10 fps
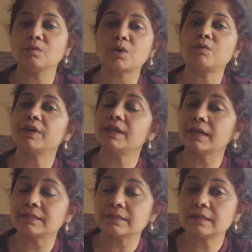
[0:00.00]
what we
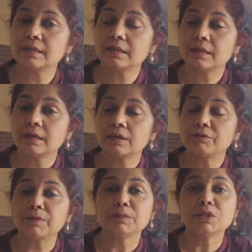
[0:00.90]
get
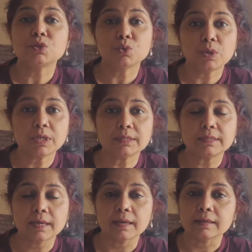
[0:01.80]
from this story is
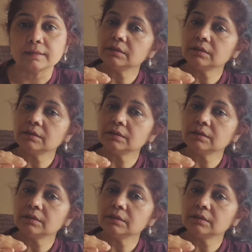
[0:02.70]
that